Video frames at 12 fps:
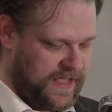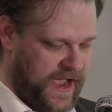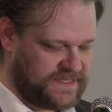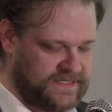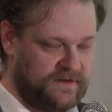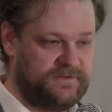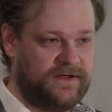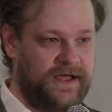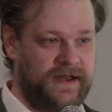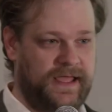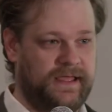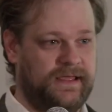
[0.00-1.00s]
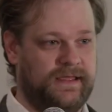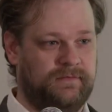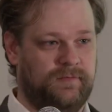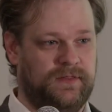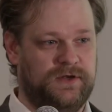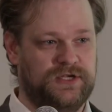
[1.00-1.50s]
They identified a
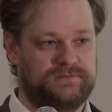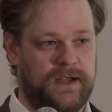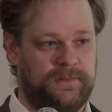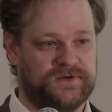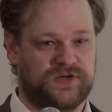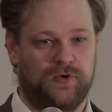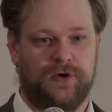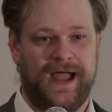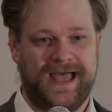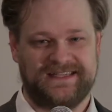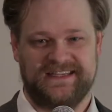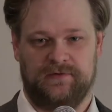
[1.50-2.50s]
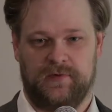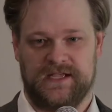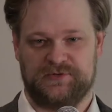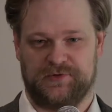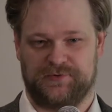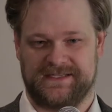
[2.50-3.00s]
what the newspaper's core asset
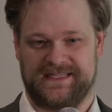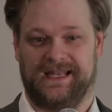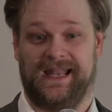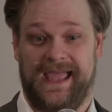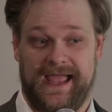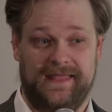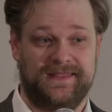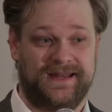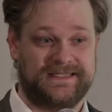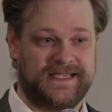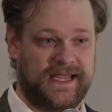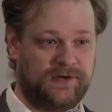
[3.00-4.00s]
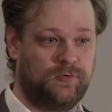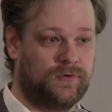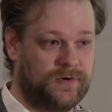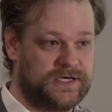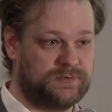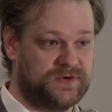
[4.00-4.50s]
was, which was the land that its
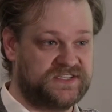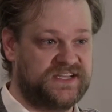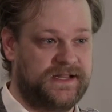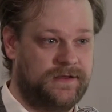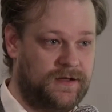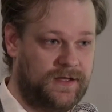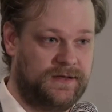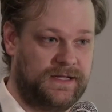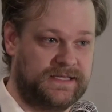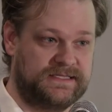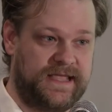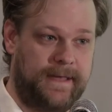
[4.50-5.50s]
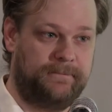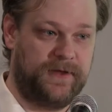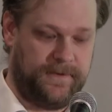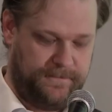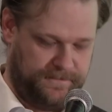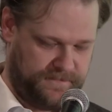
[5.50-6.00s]
headquarters were sitting on in
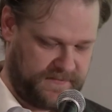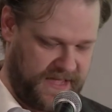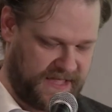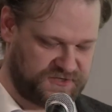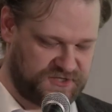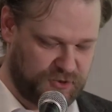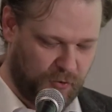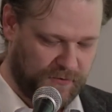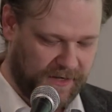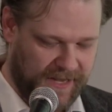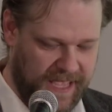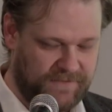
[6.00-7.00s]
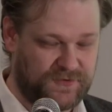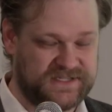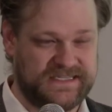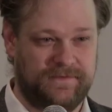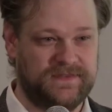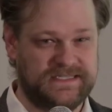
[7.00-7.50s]
Tampa, and sold the land for
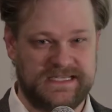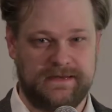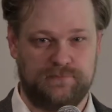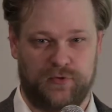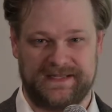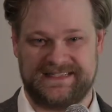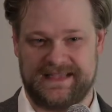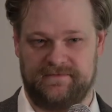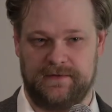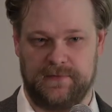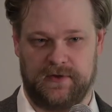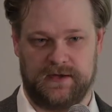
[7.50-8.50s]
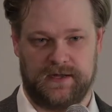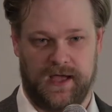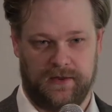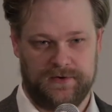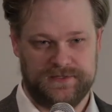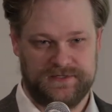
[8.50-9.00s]
$17.7 million.
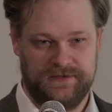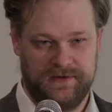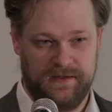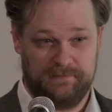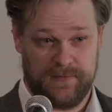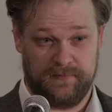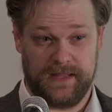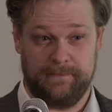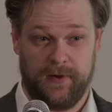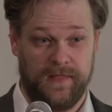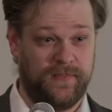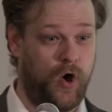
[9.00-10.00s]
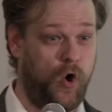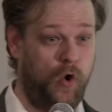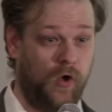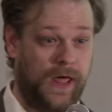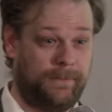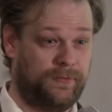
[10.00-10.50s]
Remember, they bought the
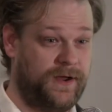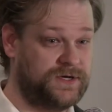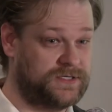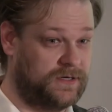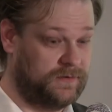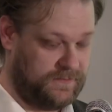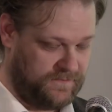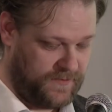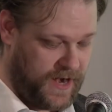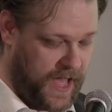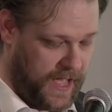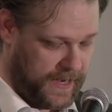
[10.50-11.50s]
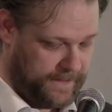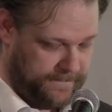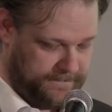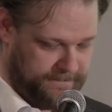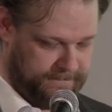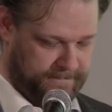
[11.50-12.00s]
whole operation for nine.